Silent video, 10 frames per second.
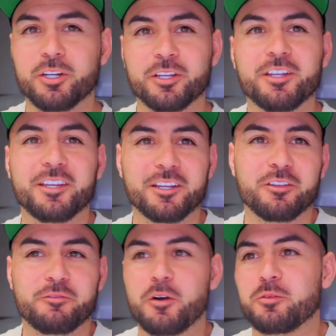they're going to
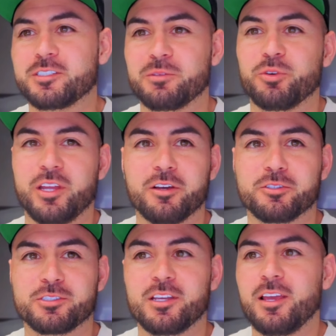get on the phone with someone
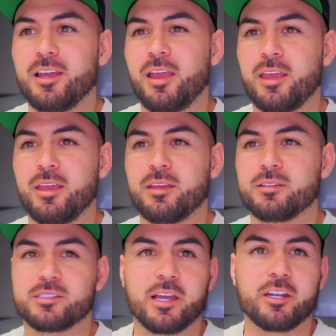else
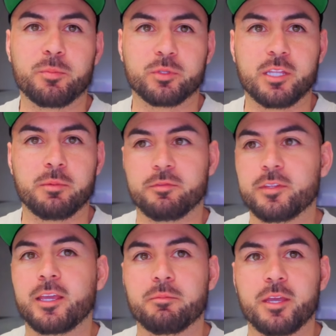and sign up with them
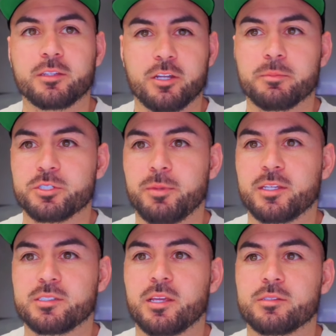if they can make the numbers
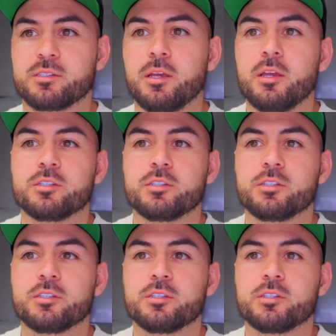make sense.